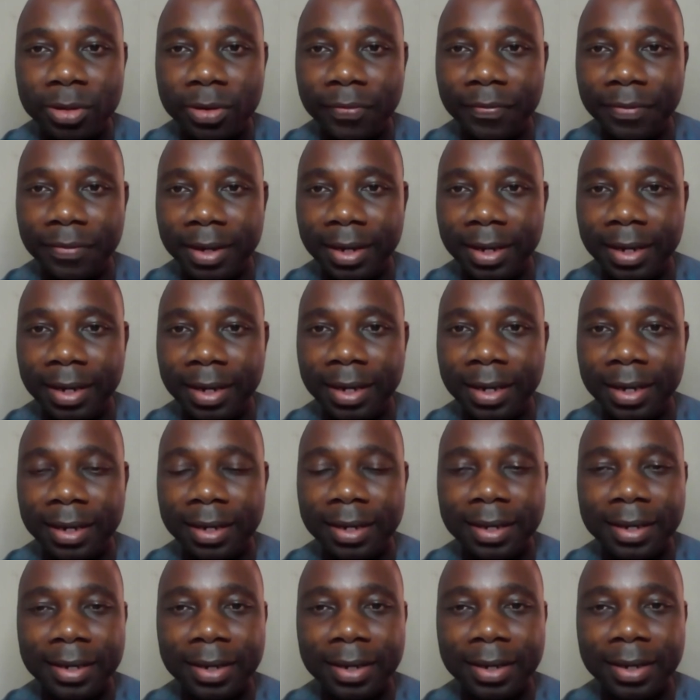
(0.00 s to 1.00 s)
of a
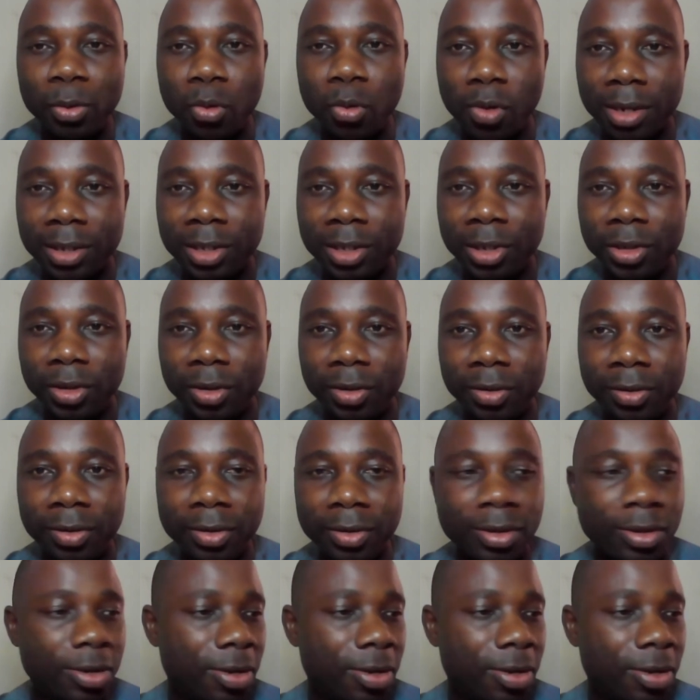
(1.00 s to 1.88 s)
question,